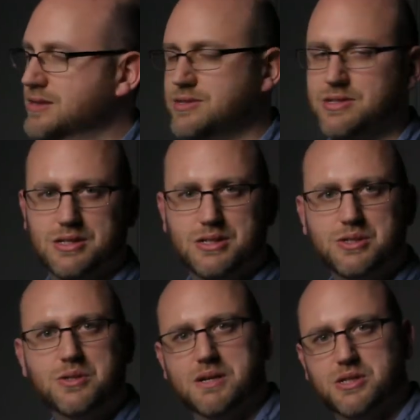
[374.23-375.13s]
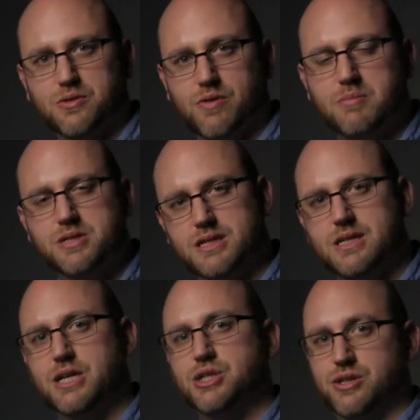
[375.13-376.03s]
This is a two-dimensional
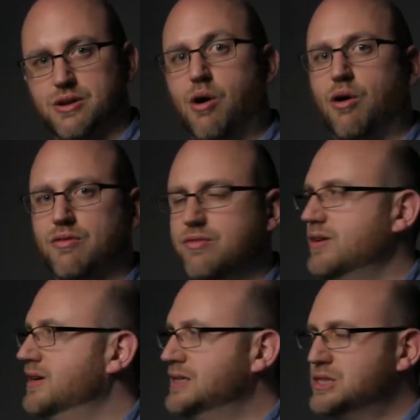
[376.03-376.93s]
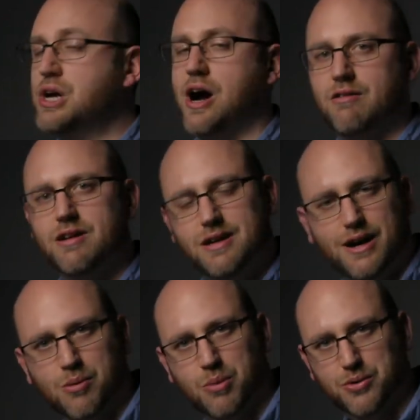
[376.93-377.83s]
representation of Tara,
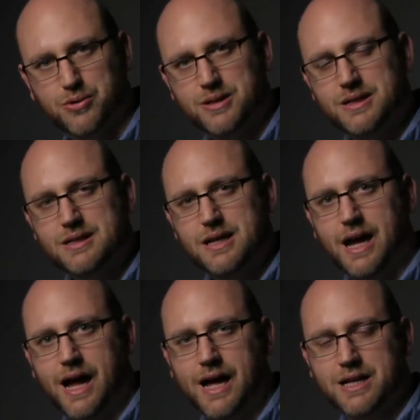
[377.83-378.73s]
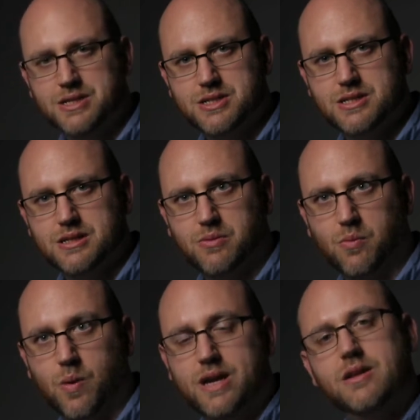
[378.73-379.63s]
our model. And
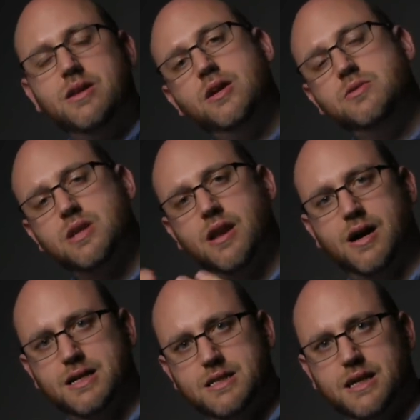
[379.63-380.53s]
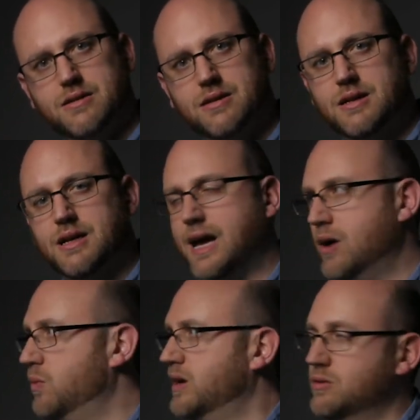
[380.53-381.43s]
we can use lighting,
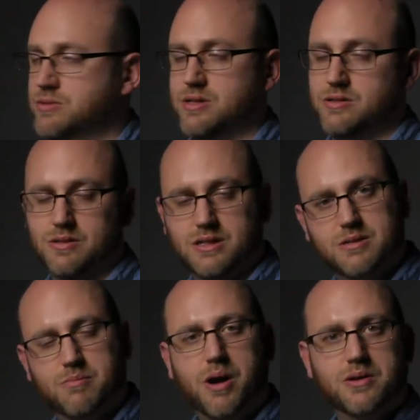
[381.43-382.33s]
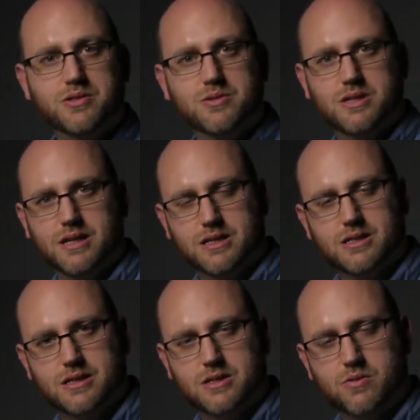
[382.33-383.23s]
and we can also do this in post to a certain
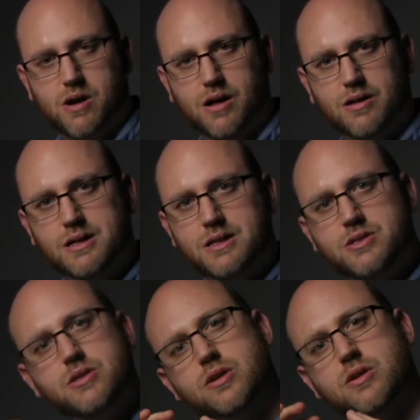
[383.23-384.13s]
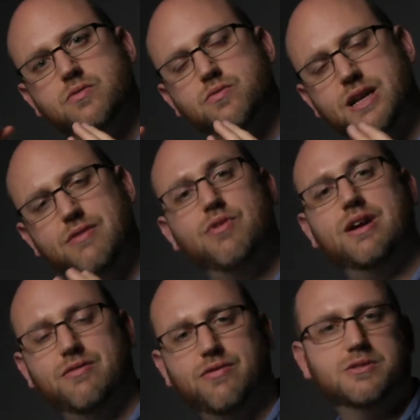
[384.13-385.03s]
extent as well, to really
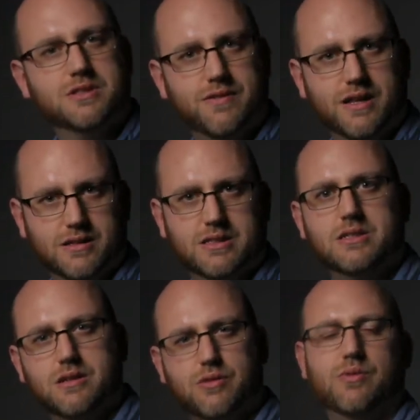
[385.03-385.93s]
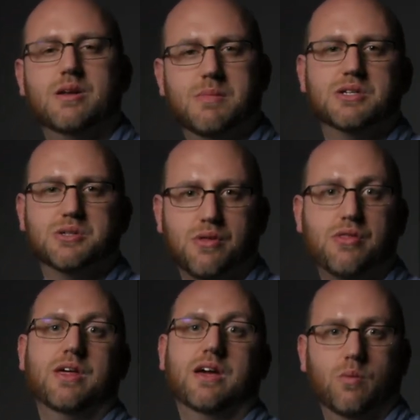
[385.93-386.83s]
reinforce the fact that this is a three-dimensional
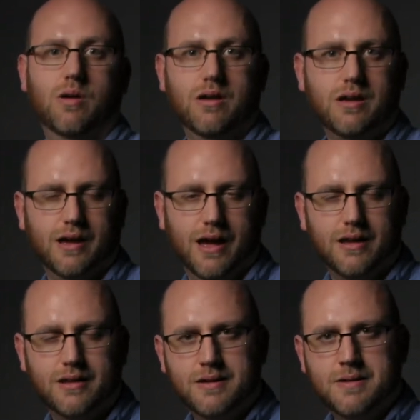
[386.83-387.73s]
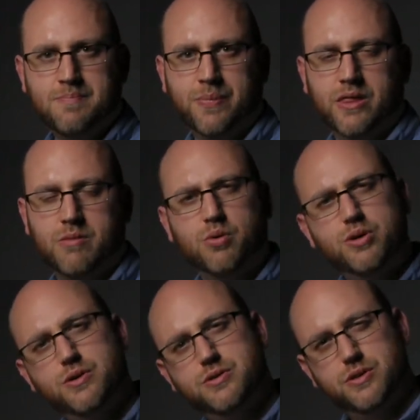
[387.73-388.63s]
thing we're looking at. The more
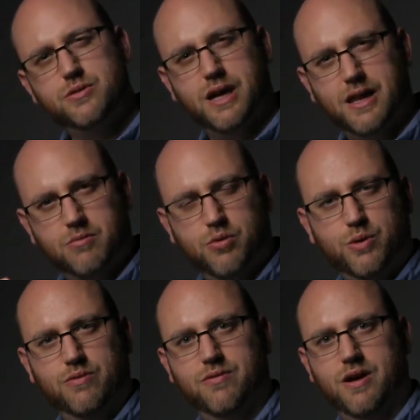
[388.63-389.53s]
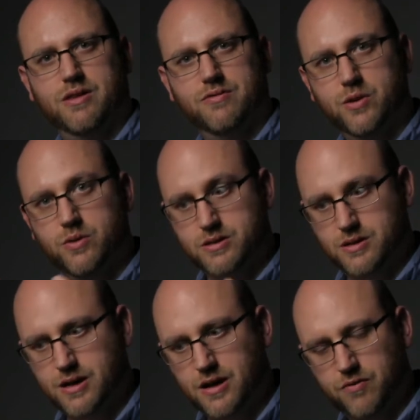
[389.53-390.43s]
you do that, the more you invite the viewer
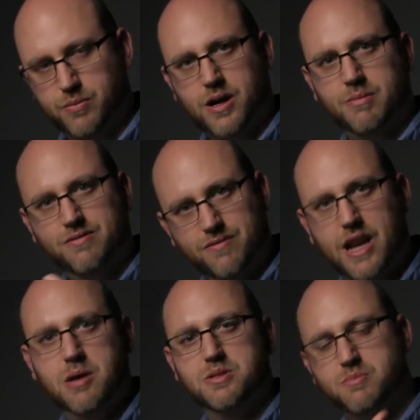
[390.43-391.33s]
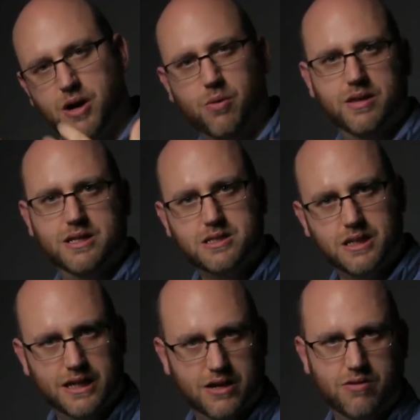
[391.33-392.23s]
to kind of become enveloped by what they're
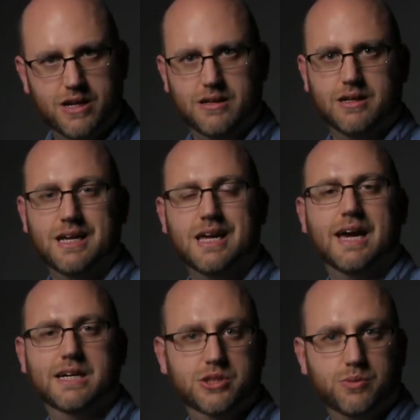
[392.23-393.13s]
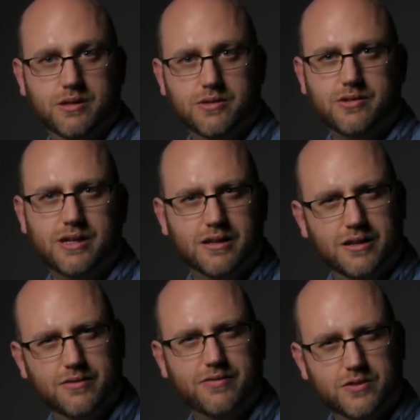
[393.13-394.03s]
seeing and really engage with the scene,
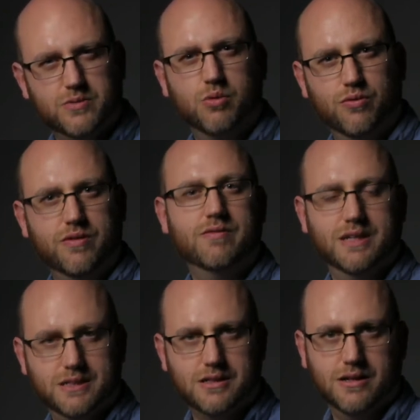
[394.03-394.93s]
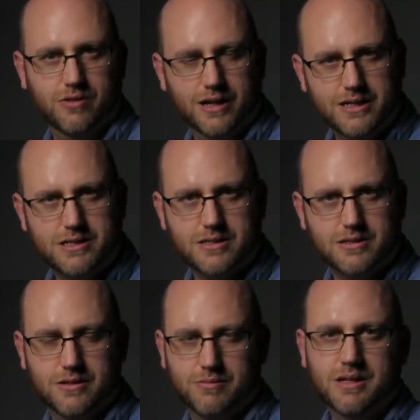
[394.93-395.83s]
and it feels more vivid and realistic to
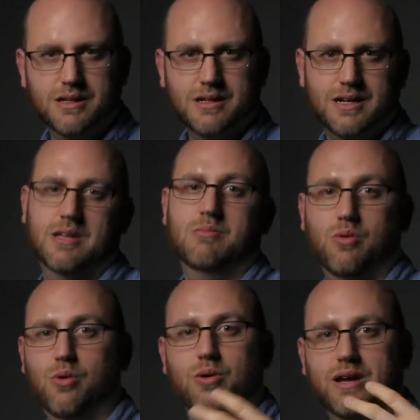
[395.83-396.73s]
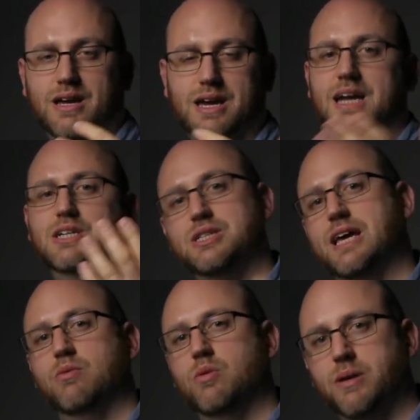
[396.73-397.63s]
them, and the more engaged
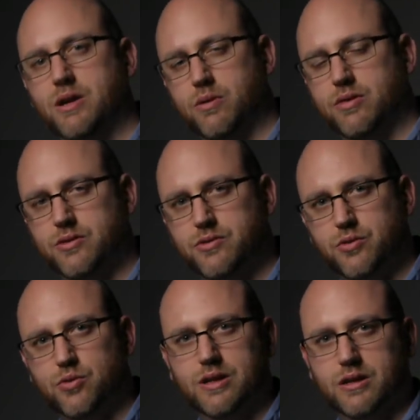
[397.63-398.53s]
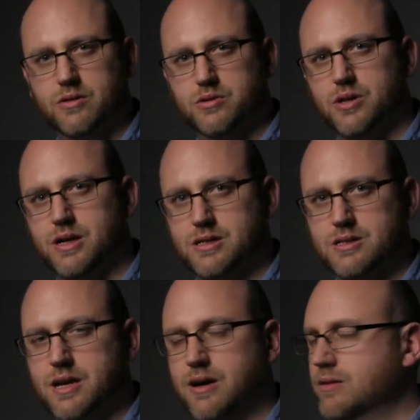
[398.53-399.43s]
they will be with the story that you're trying to
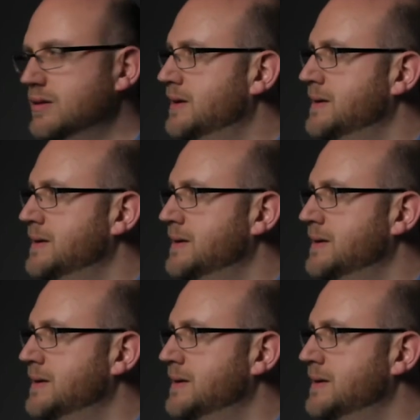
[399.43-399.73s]
tell.